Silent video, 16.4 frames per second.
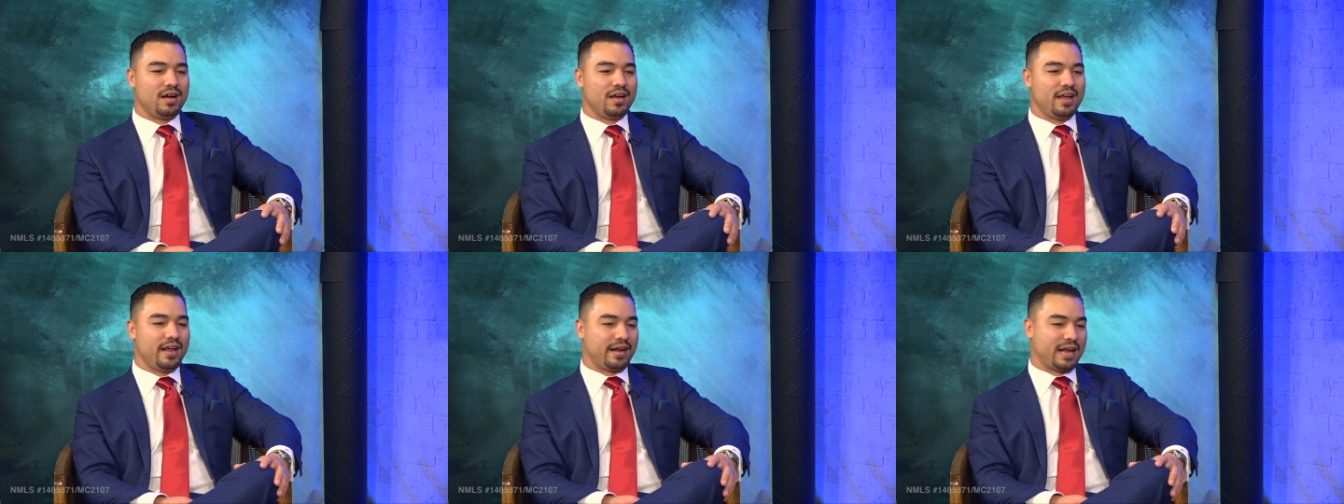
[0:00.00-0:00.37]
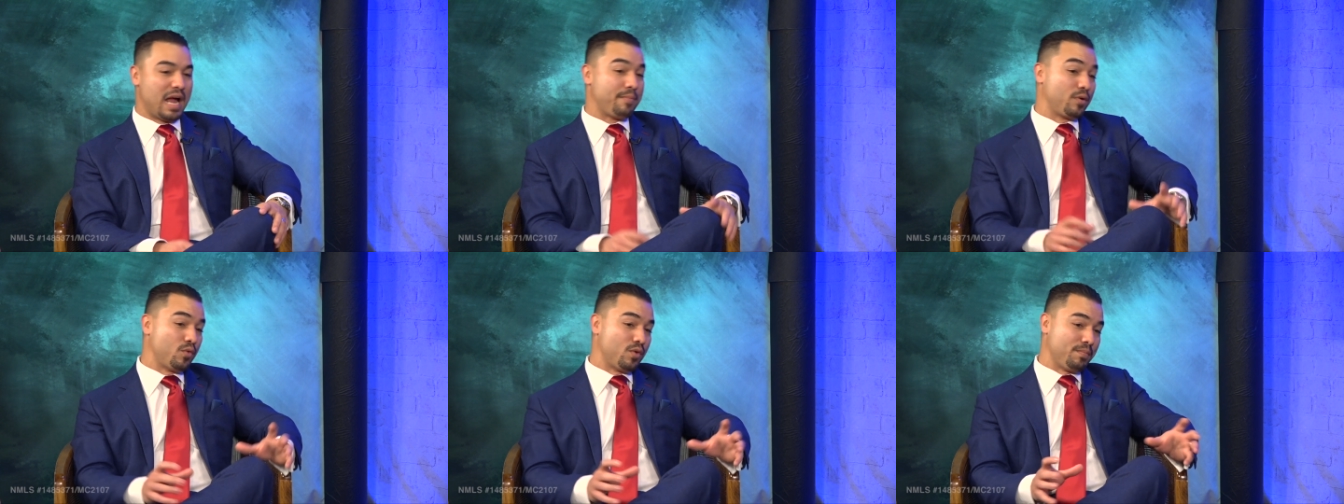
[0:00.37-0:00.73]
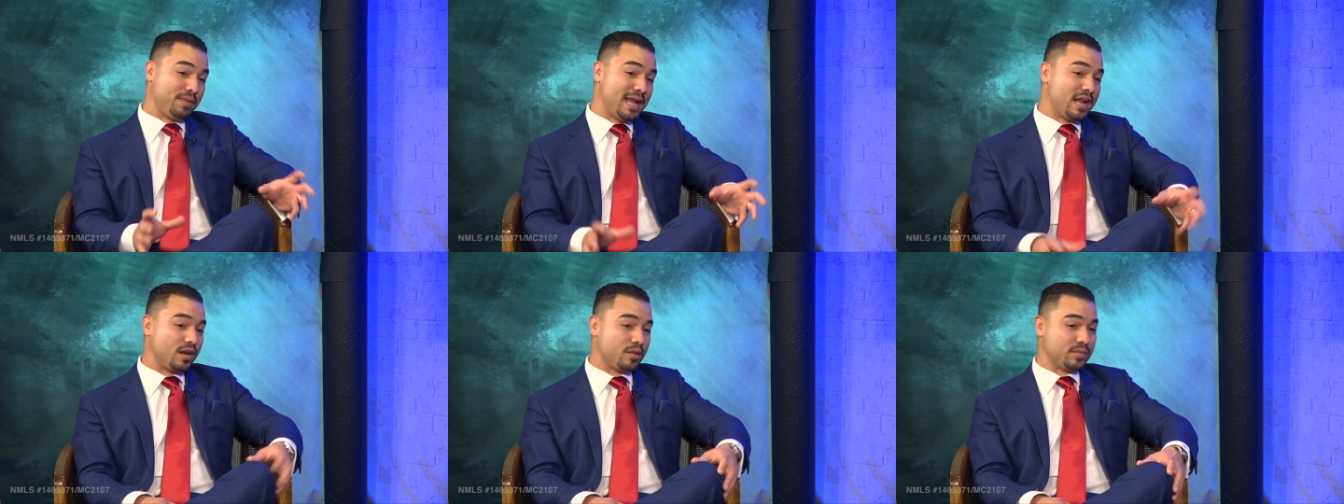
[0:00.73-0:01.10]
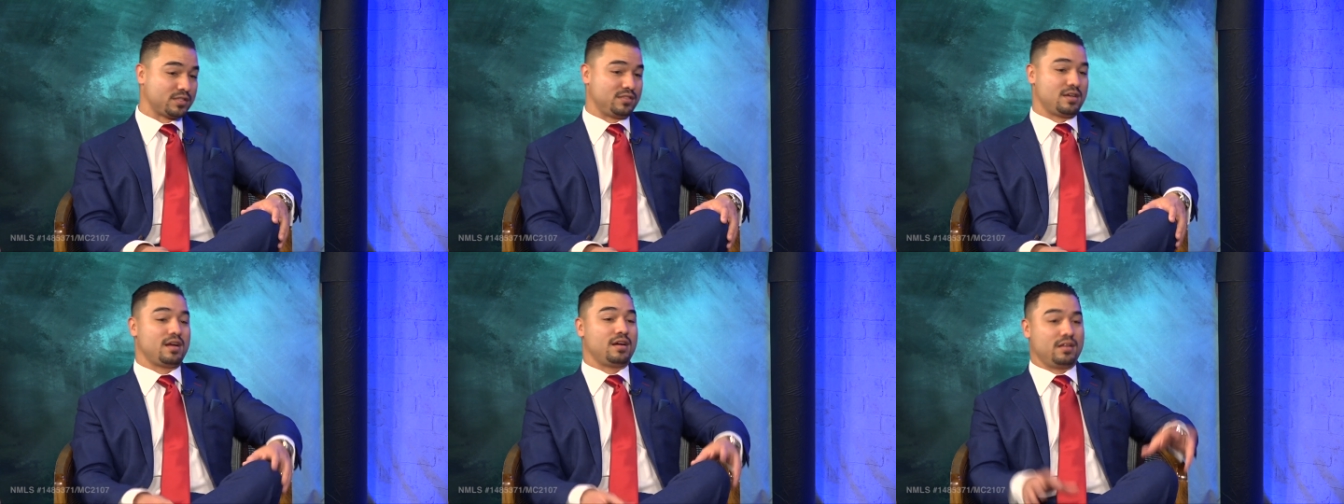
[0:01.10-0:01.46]
And Capital One Platinum
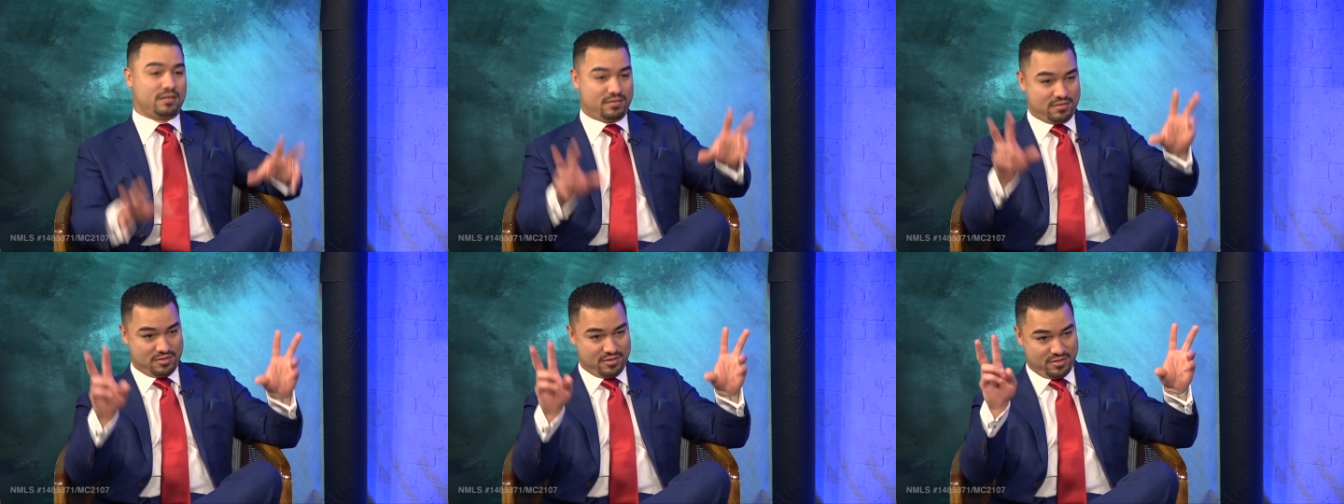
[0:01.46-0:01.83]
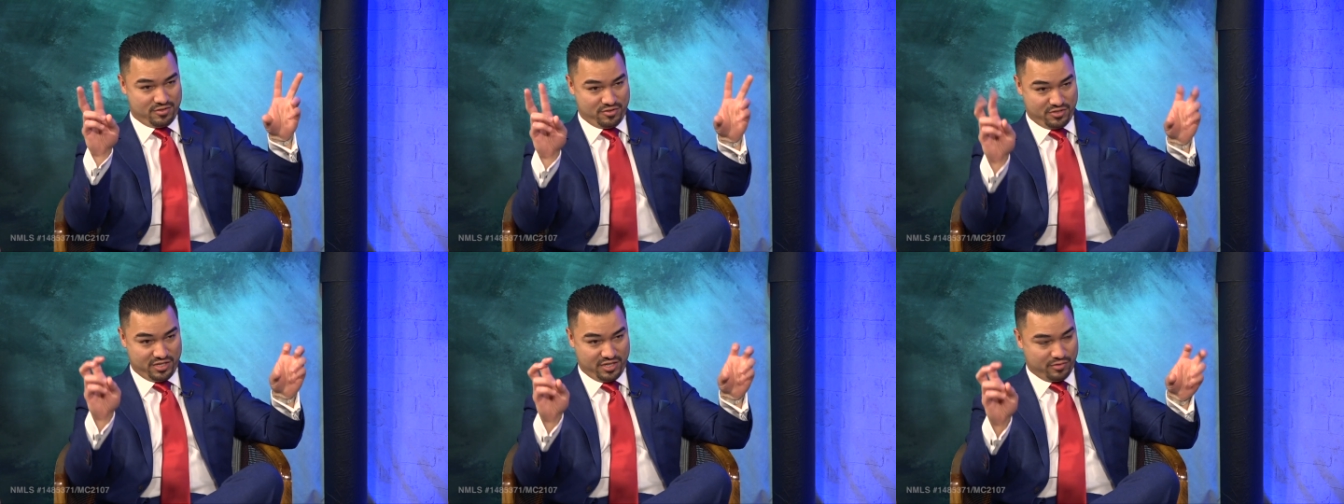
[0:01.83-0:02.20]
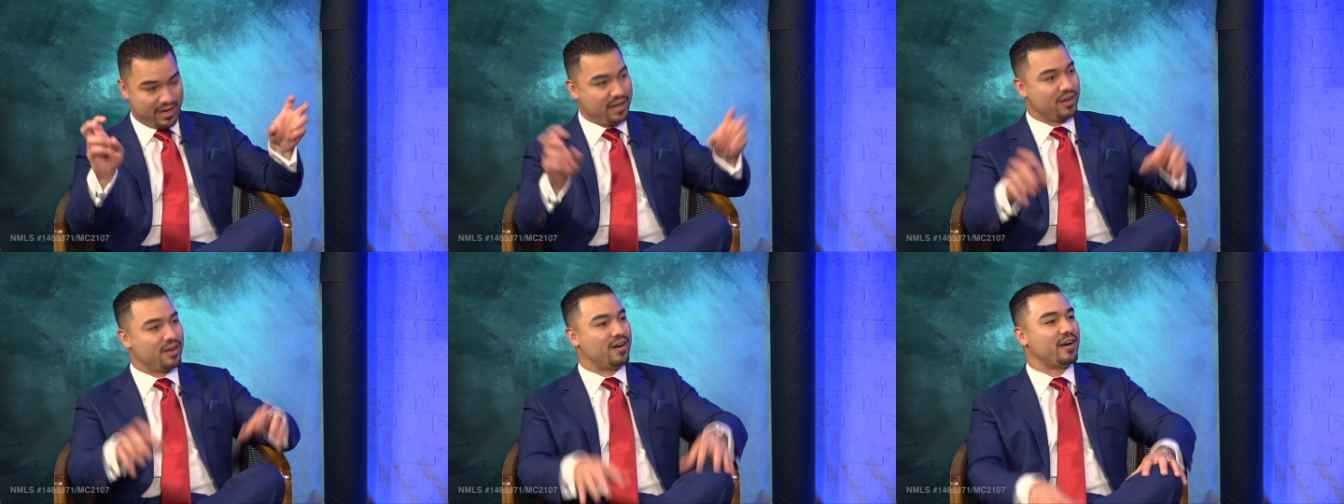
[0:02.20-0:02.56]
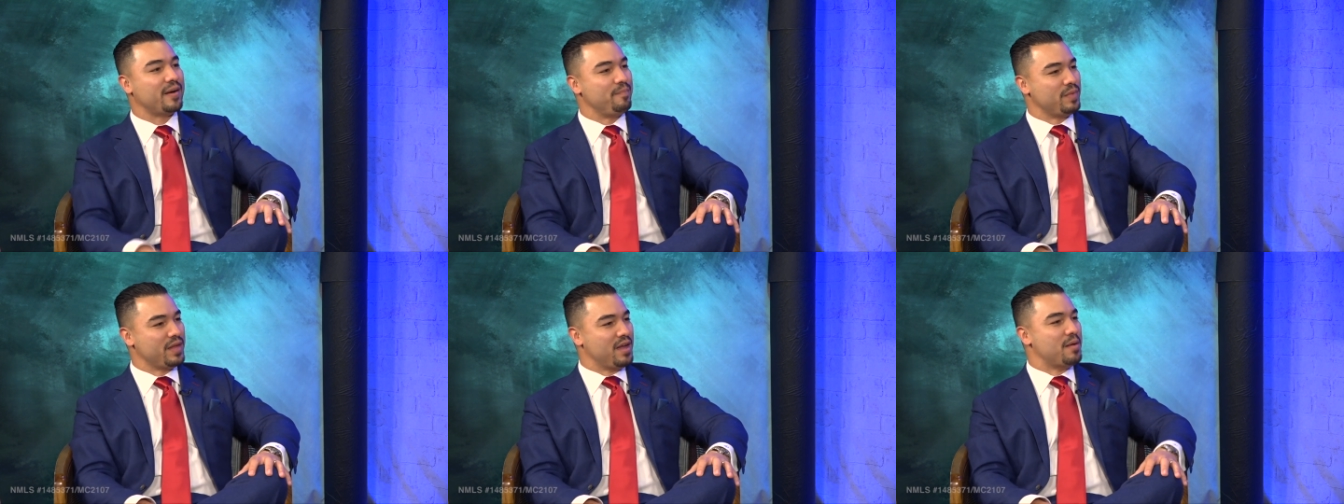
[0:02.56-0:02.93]
is not the great
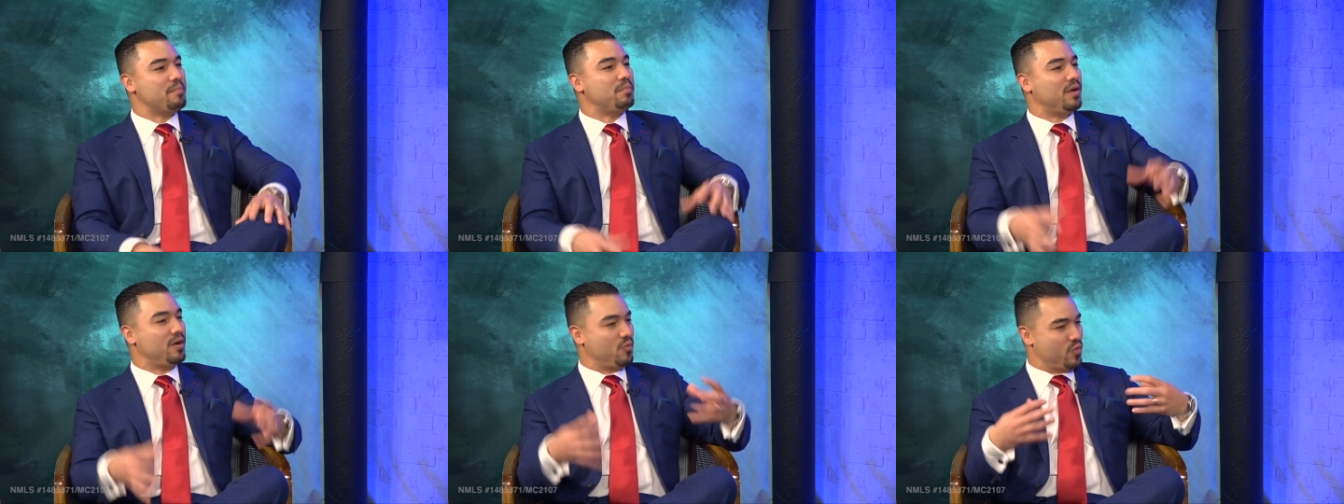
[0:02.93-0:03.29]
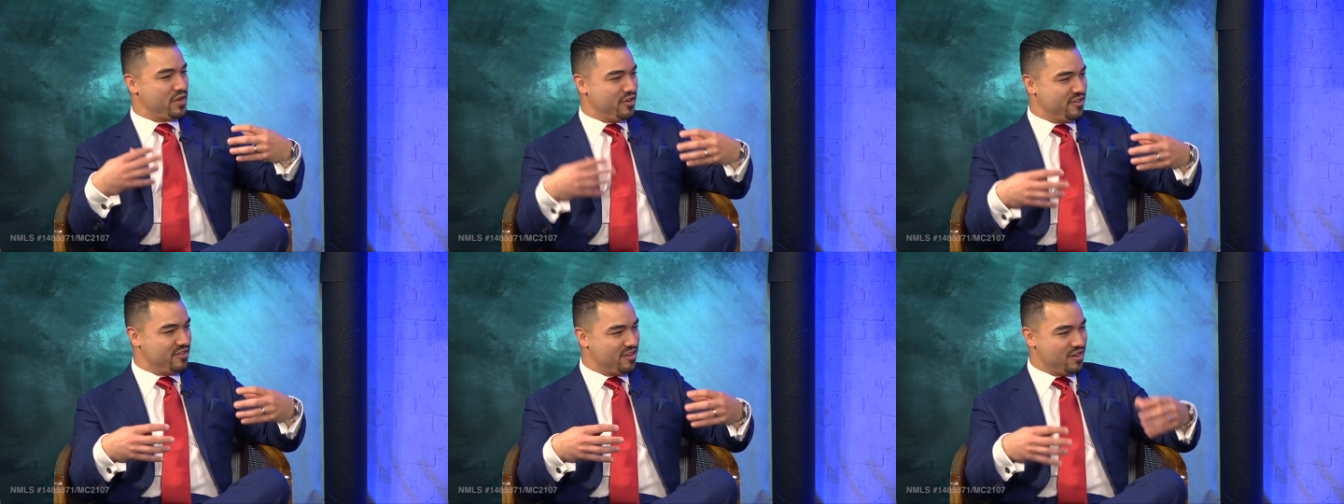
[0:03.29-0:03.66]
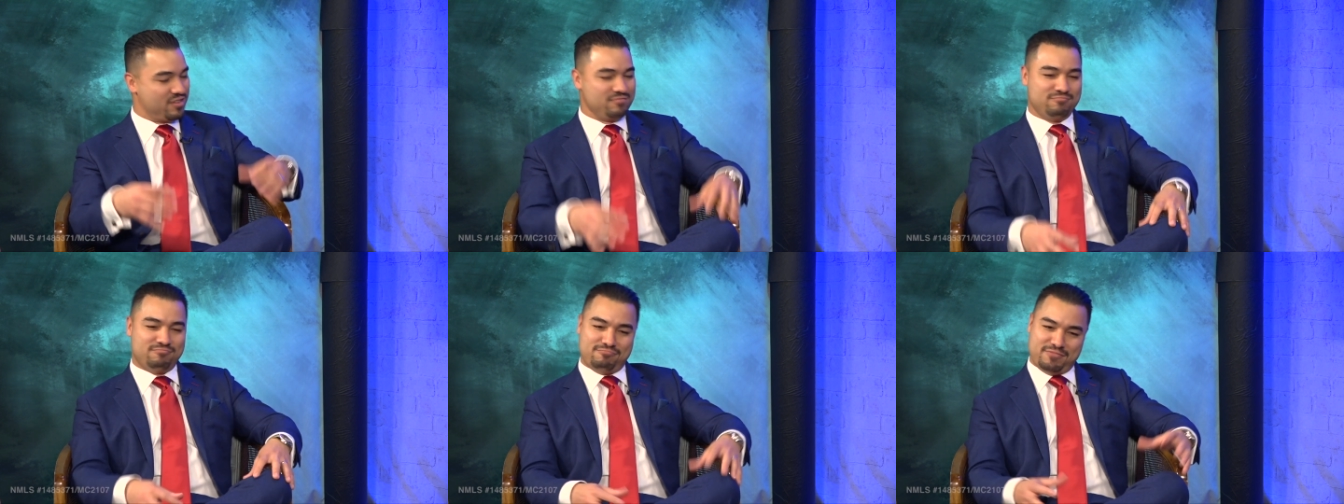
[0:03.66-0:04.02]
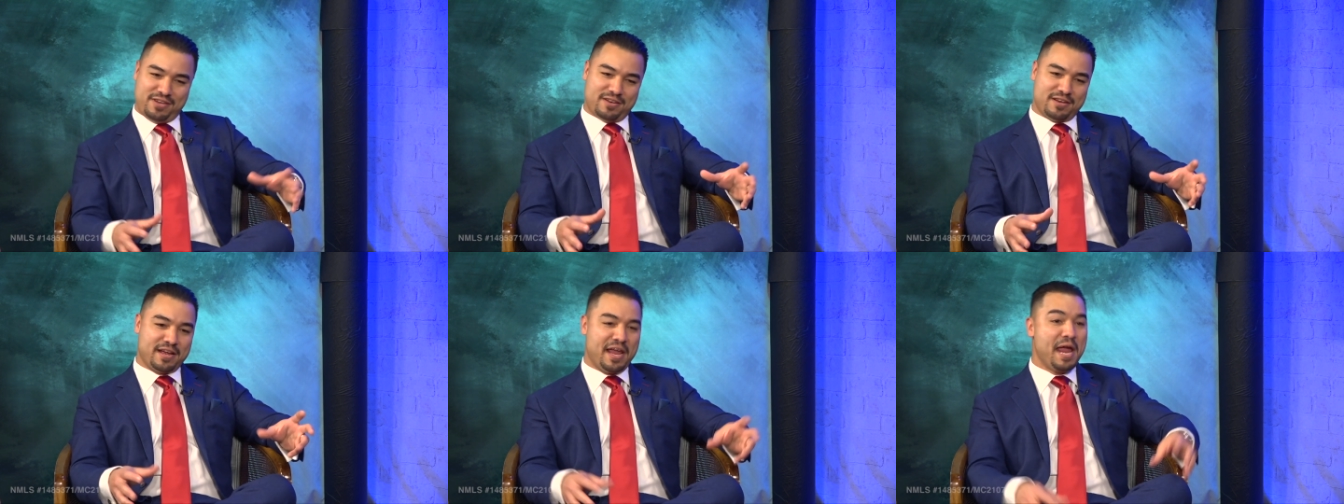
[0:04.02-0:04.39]
card, but when you're young,
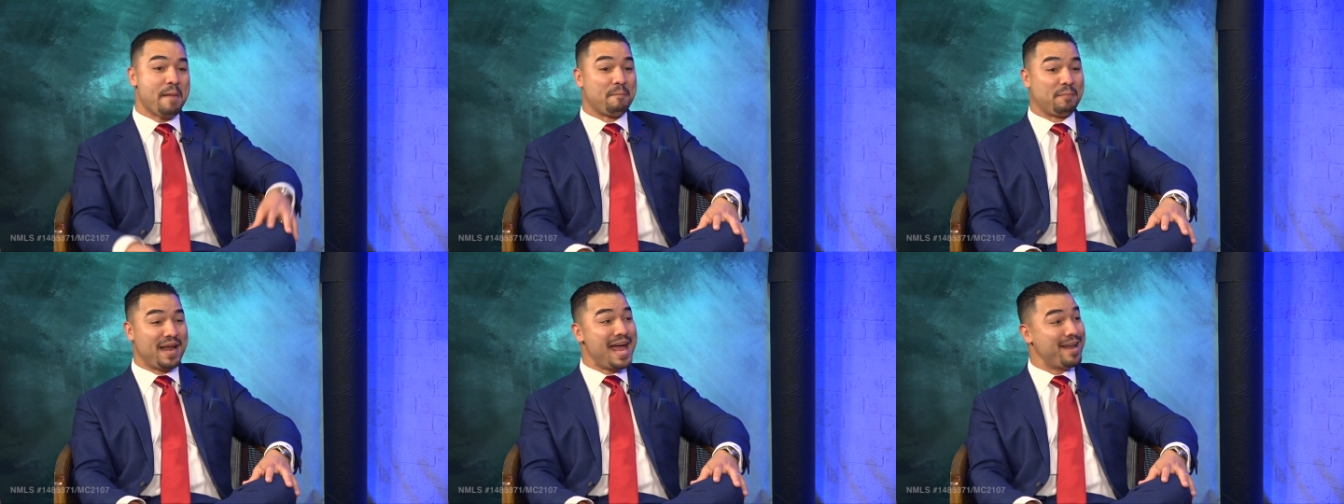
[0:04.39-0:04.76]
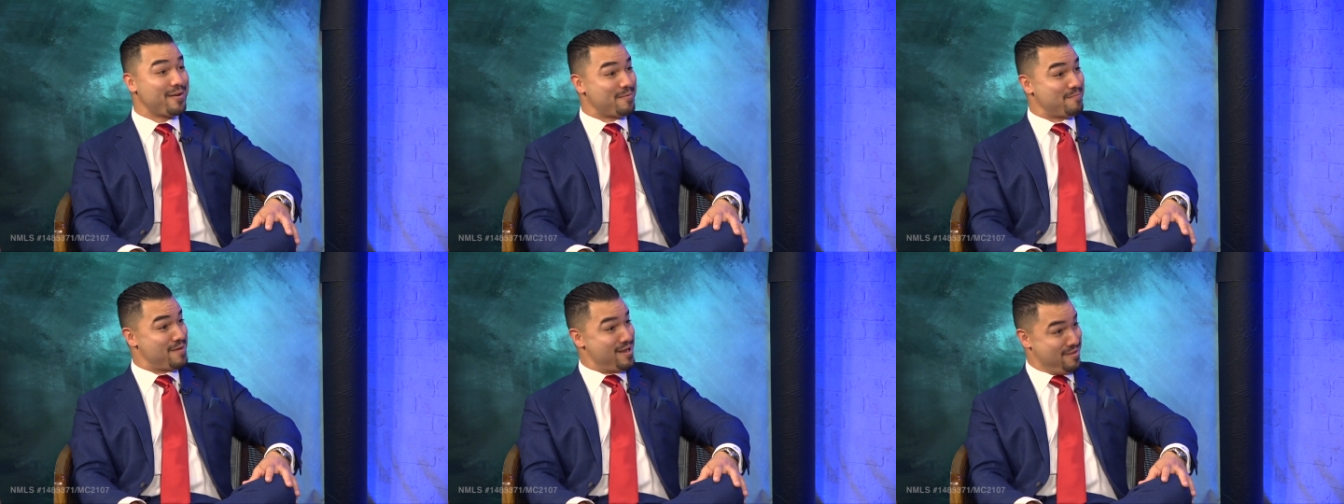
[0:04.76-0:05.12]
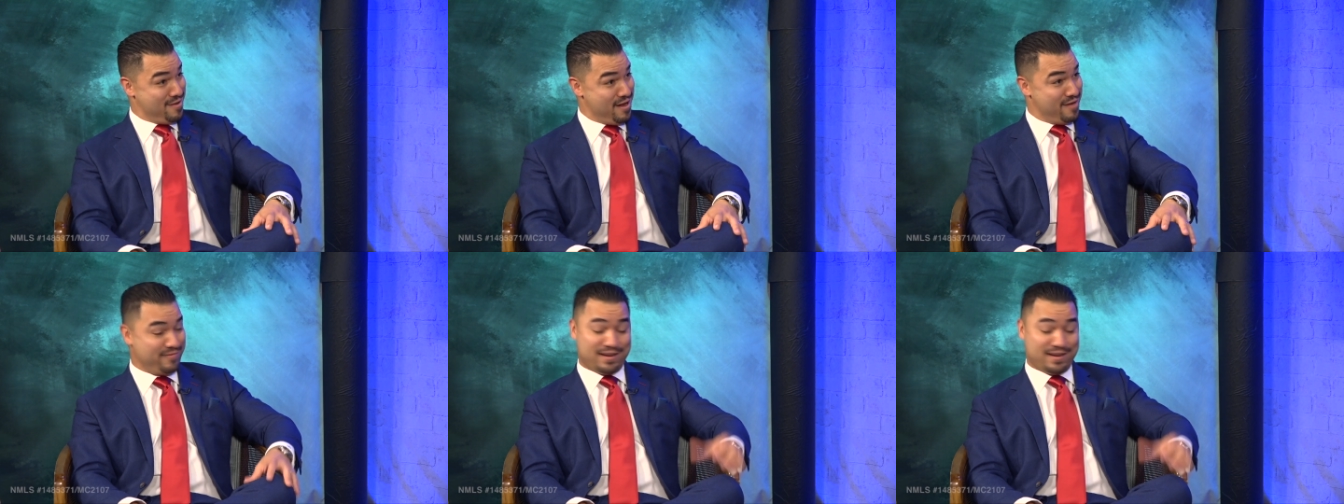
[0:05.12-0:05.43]
you're like, hey, platinum I love